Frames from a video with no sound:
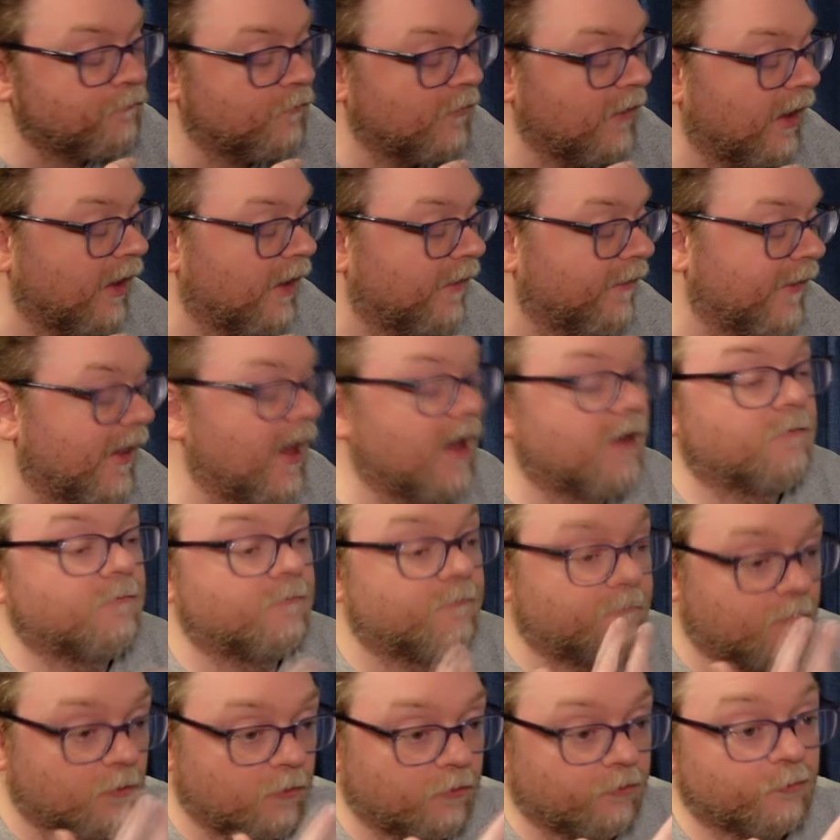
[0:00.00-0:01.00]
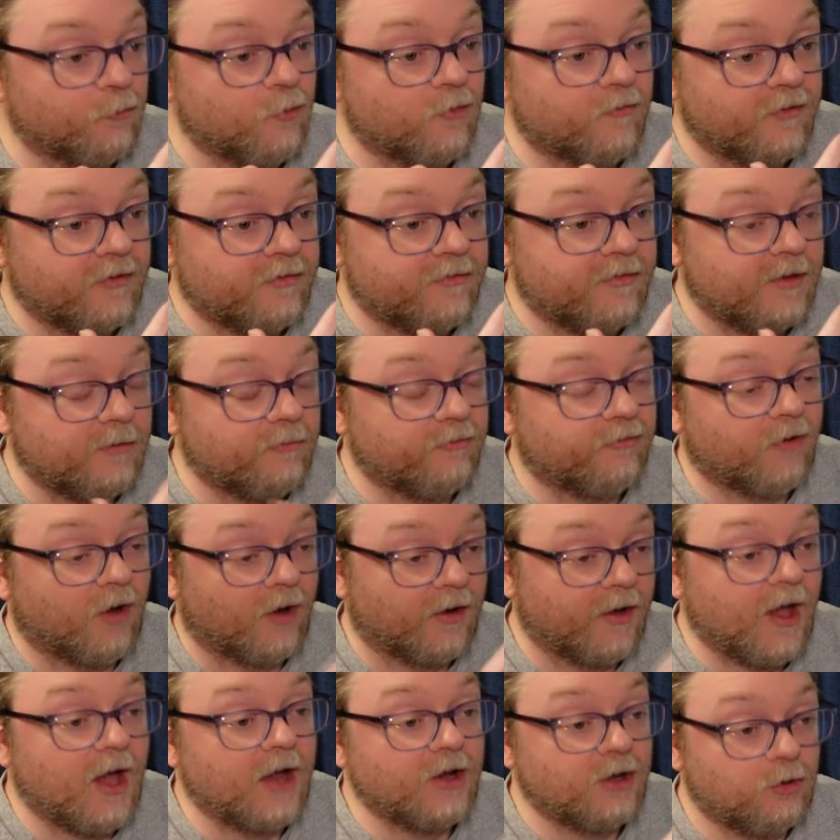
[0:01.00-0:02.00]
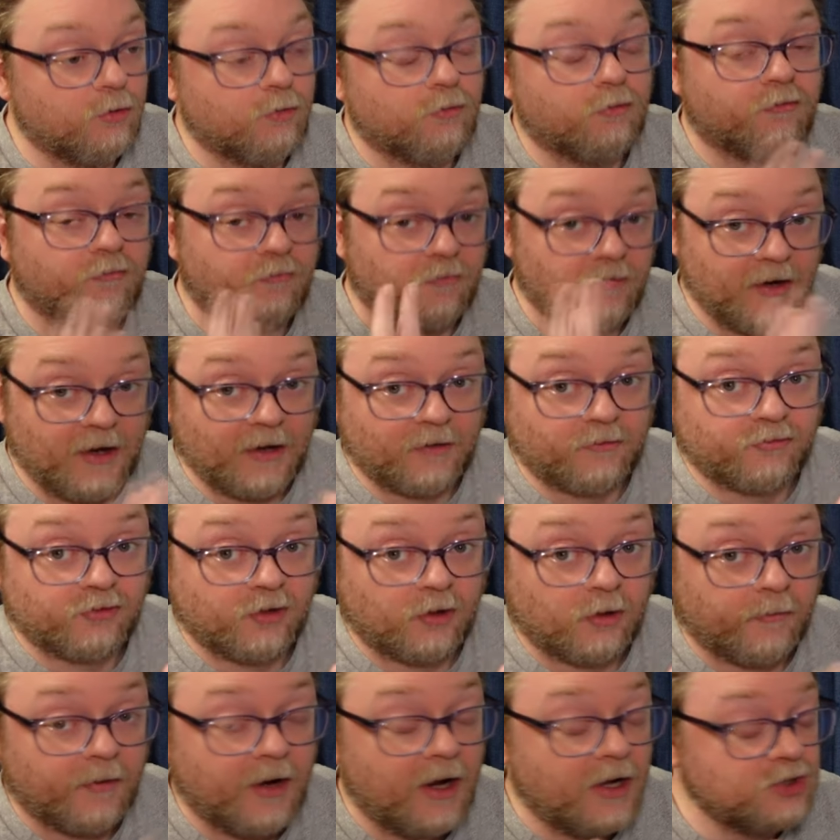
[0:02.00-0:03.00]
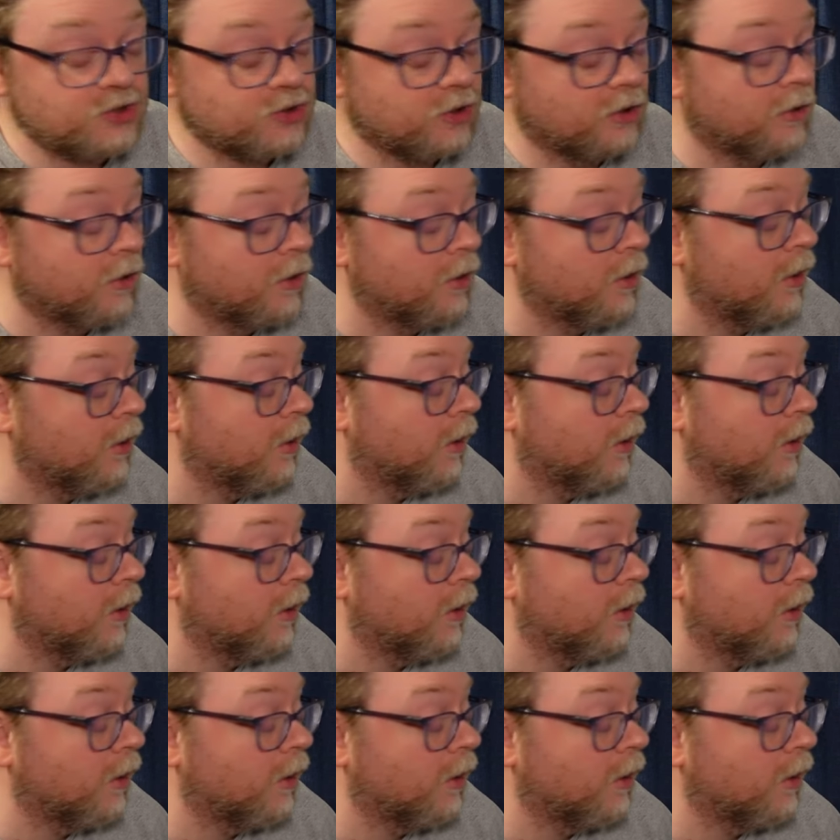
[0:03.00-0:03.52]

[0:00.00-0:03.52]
And that first movie theme song got used for Next Generation.